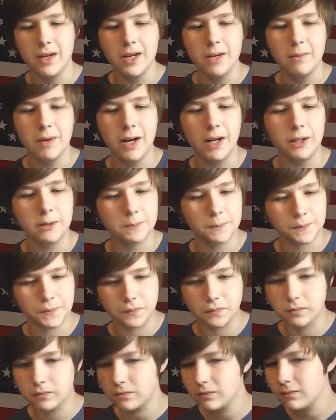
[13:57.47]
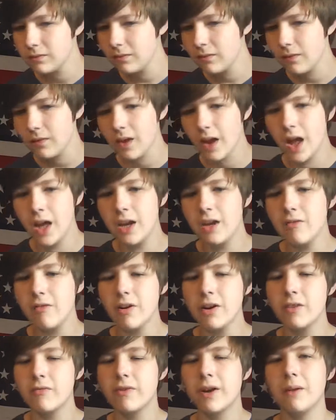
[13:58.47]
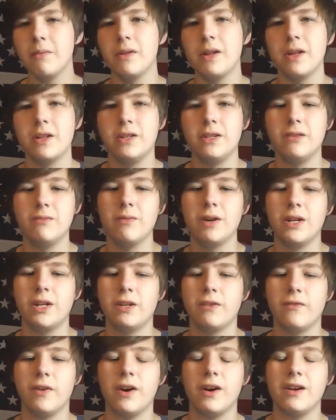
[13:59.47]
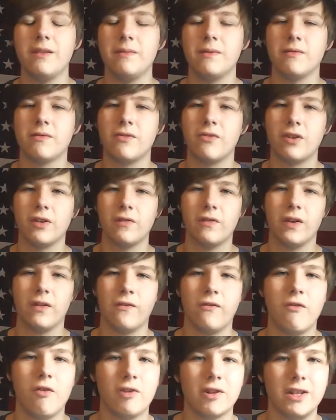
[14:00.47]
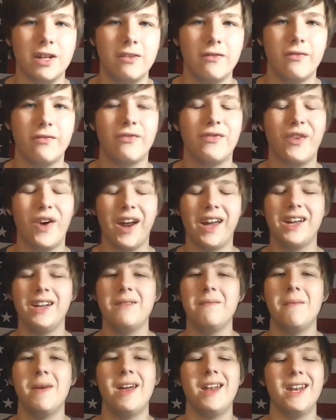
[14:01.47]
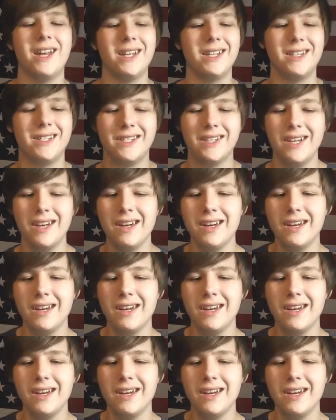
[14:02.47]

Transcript: But I didn't want to ramble on too much. I've already been recording for like 14 freaking minutes,